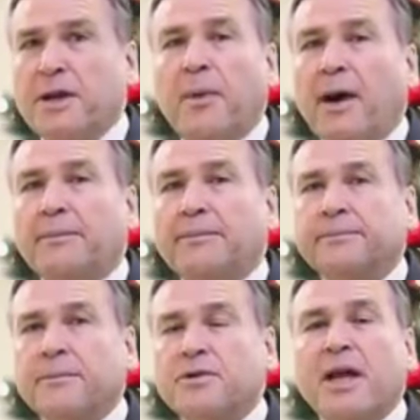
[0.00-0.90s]
imam
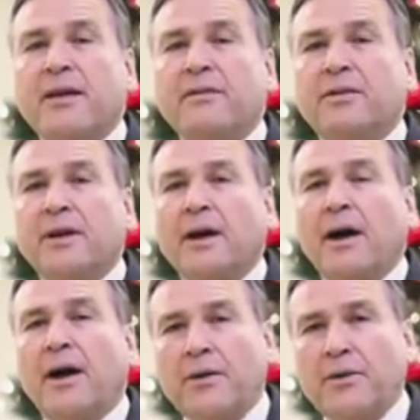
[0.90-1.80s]
saved
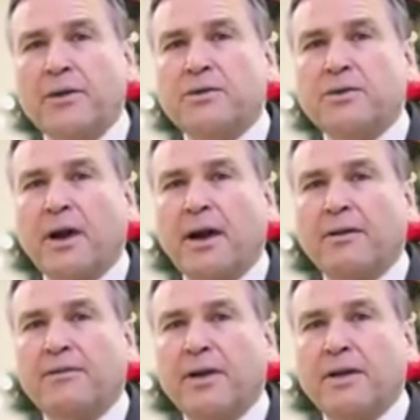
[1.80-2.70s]
hundreds
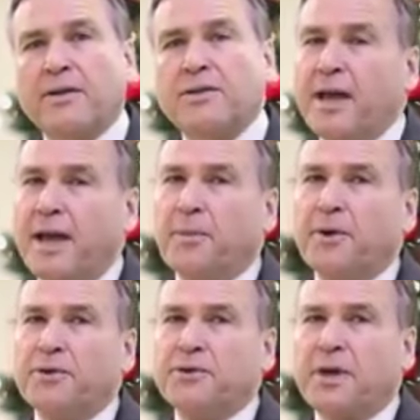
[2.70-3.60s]
of his
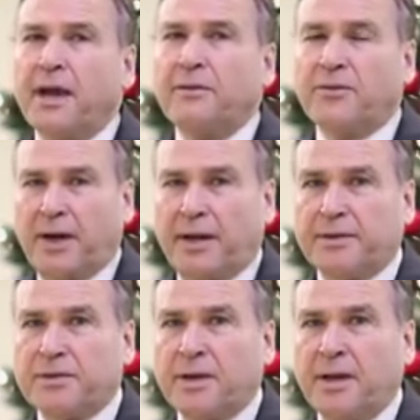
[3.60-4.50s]
neighbors and
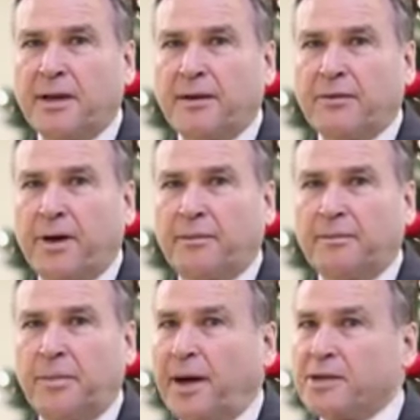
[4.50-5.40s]
friends
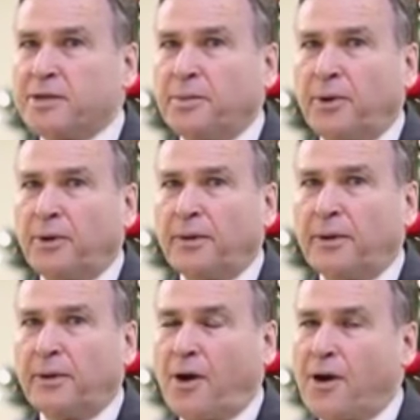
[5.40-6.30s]
from possible
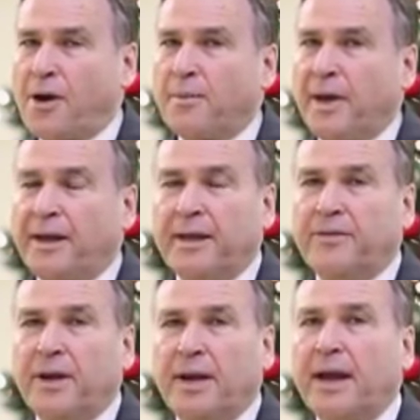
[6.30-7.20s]
harm and
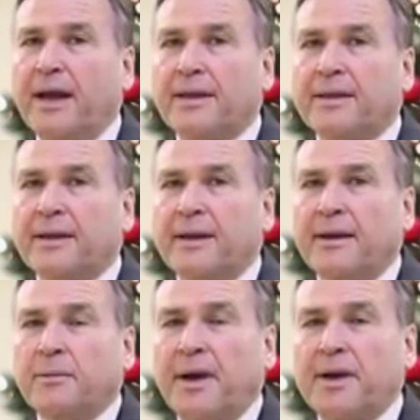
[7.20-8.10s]
even death
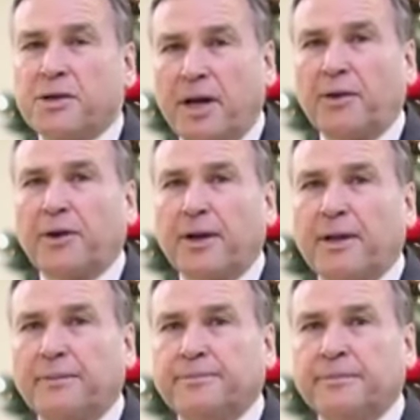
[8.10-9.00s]
by sheltering
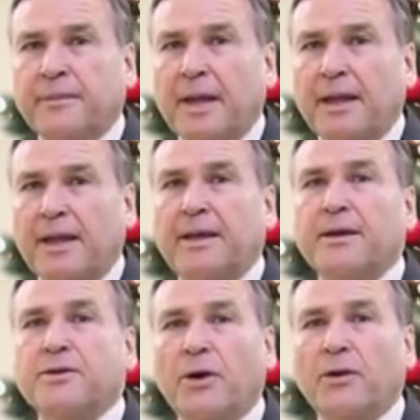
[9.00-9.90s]
them in
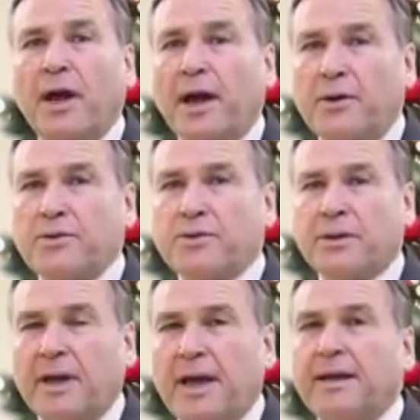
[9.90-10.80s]
his own house
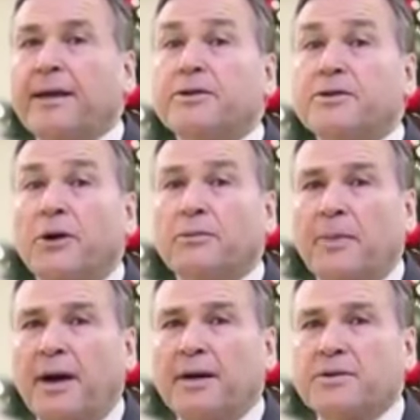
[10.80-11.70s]
and in his own
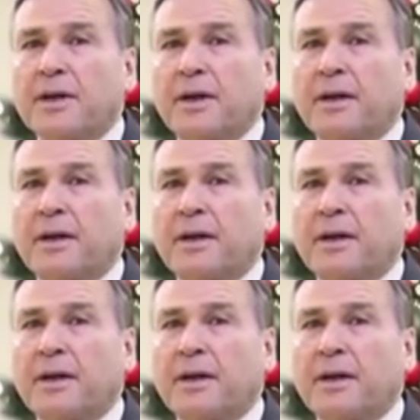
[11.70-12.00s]
mosque.